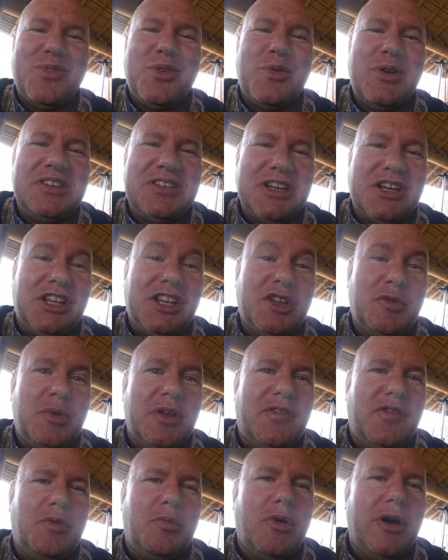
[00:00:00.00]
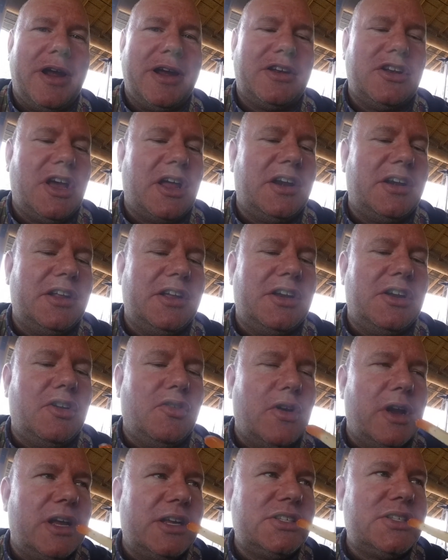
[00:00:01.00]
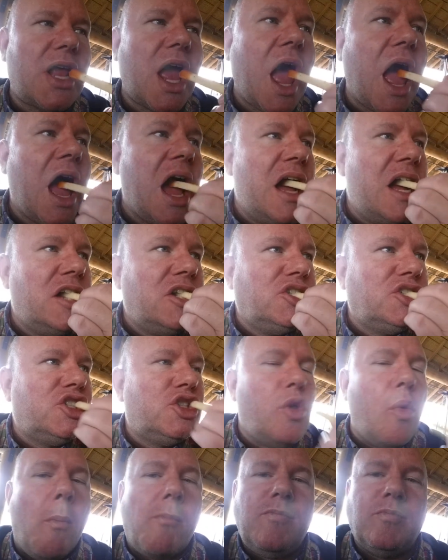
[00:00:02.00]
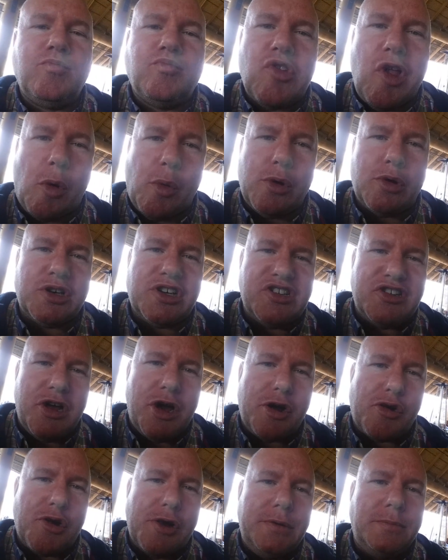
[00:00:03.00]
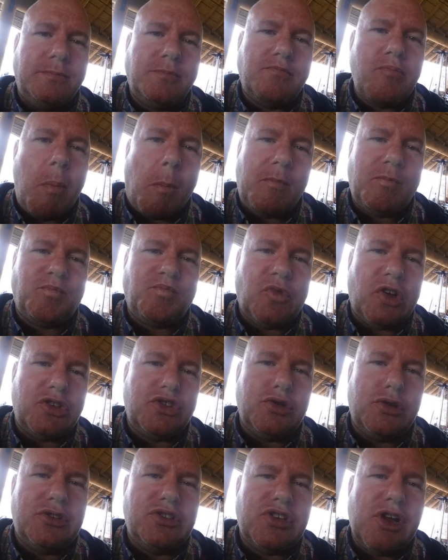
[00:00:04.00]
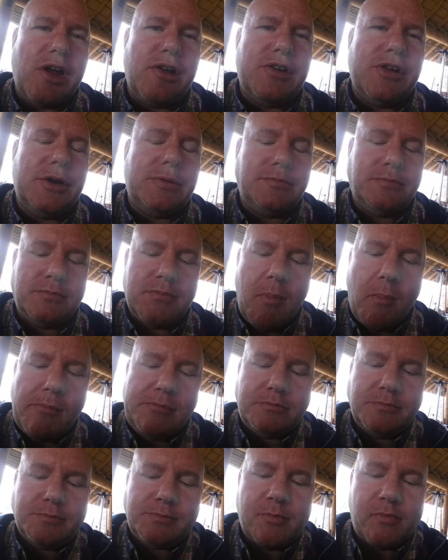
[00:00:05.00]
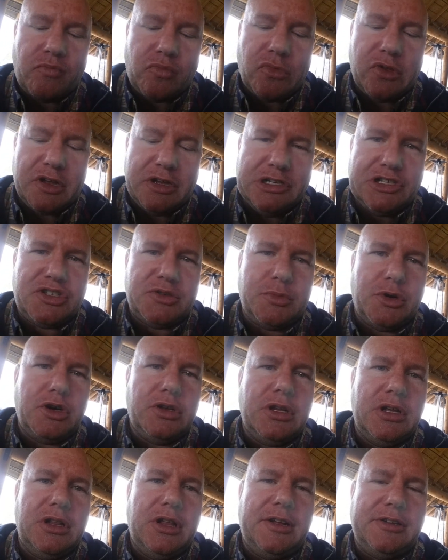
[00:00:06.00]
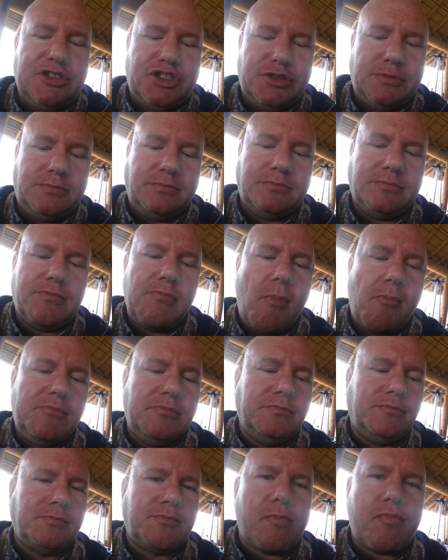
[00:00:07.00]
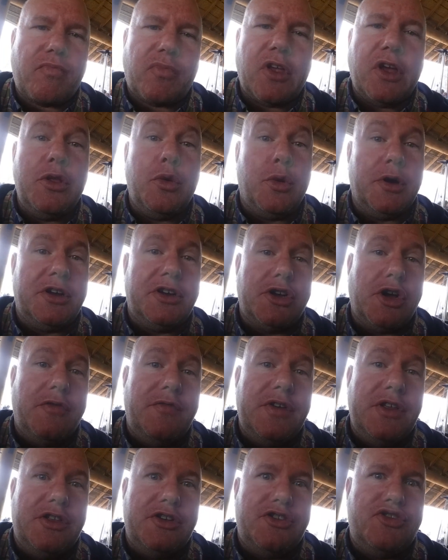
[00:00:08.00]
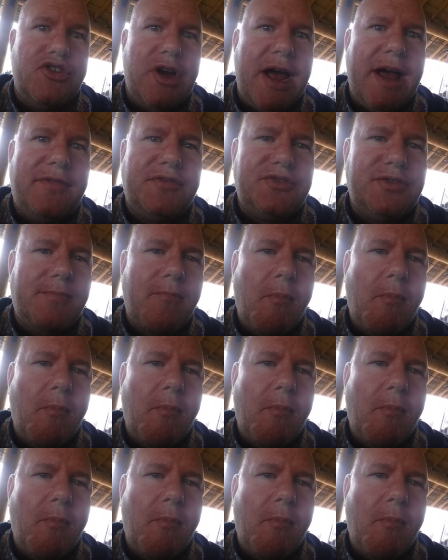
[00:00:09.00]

We had to take a little bit of a break. Nana needed a rest, and we were getting hungry, so I decided to get some early lunch, and then we're gonna go feed the giraffe.